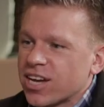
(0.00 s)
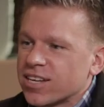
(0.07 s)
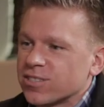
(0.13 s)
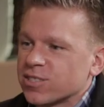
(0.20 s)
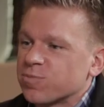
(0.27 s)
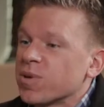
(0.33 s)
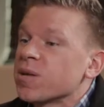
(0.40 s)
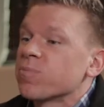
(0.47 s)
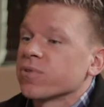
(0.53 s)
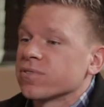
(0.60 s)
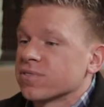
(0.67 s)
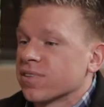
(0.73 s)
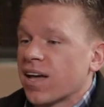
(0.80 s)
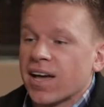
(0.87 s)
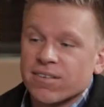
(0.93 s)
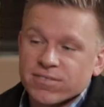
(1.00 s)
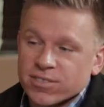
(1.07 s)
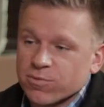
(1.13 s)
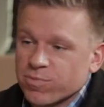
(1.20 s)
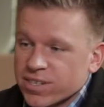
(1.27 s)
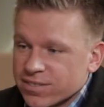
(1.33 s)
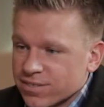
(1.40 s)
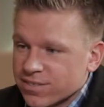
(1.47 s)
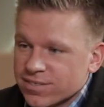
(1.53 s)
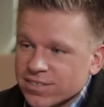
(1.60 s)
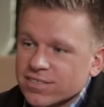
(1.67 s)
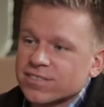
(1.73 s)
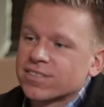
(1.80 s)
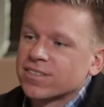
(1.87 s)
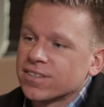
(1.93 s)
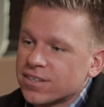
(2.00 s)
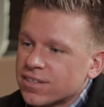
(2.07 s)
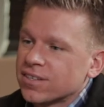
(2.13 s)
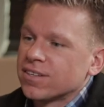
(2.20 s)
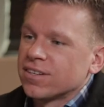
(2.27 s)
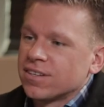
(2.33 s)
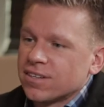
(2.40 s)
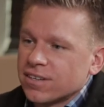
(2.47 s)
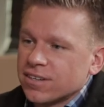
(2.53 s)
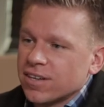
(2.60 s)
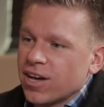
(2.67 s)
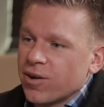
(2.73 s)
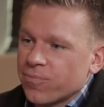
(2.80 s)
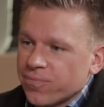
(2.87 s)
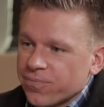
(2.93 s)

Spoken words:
changes people's lives, their businesses. Yeah.